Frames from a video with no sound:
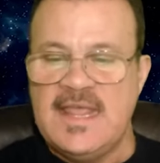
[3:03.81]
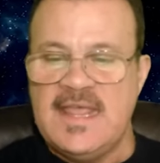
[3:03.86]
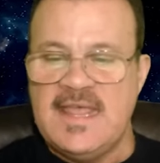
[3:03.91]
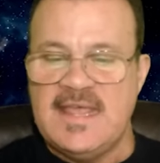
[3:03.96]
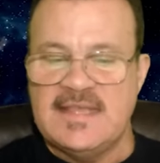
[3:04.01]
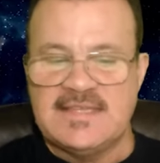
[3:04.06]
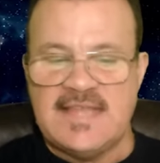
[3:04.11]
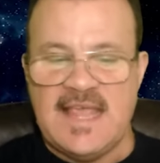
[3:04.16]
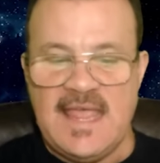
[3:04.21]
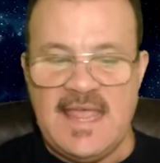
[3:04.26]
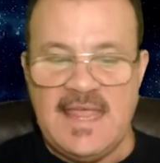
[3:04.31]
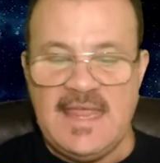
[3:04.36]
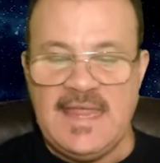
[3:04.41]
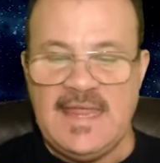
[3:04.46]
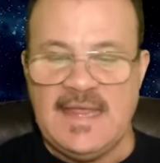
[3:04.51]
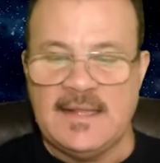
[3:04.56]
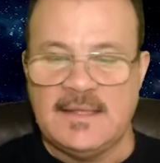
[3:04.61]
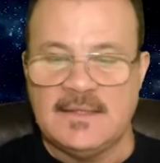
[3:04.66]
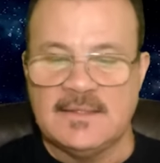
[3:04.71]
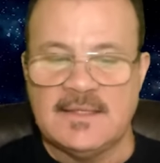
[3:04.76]
is
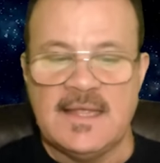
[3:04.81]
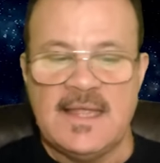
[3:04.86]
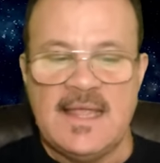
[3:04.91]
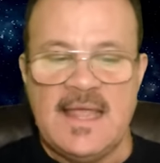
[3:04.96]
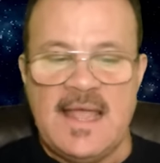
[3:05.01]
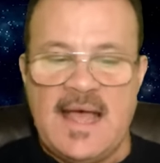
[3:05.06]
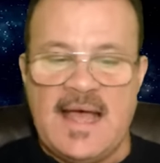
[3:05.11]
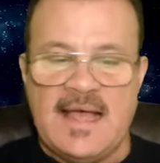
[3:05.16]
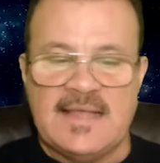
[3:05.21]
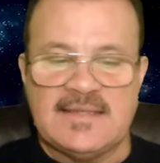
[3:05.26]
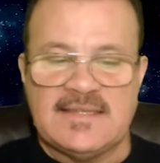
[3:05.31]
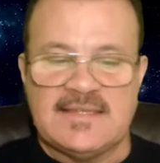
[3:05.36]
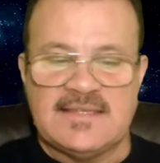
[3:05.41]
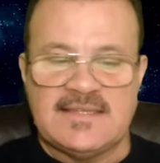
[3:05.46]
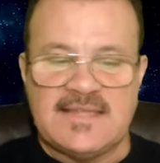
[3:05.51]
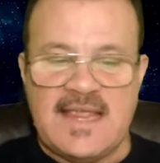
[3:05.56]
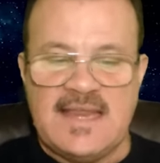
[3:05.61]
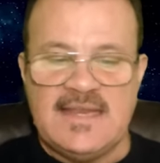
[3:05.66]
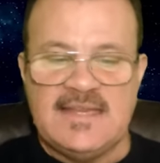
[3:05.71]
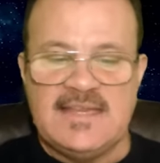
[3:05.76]
hailed as a
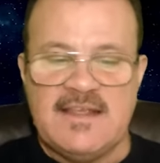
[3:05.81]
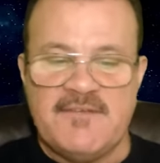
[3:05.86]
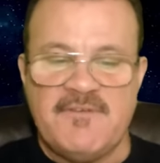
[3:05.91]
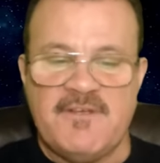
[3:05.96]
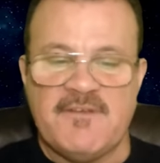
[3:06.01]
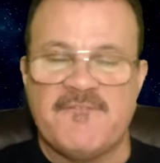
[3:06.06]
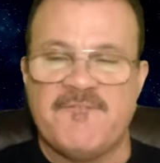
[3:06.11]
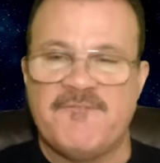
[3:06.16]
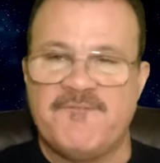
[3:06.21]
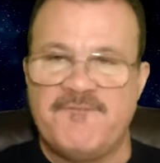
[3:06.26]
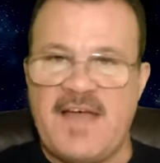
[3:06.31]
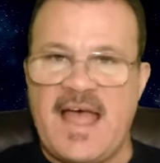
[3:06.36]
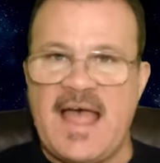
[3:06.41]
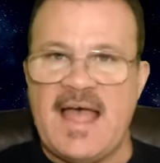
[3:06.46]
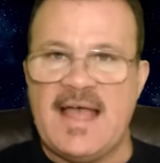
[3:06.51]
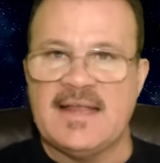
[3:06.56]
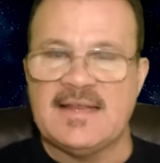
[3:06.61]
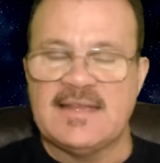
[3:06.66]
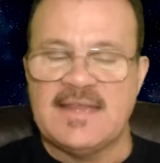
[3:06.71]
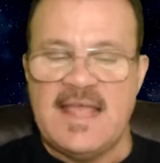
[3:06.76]
scientific
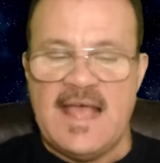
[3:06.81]
fact.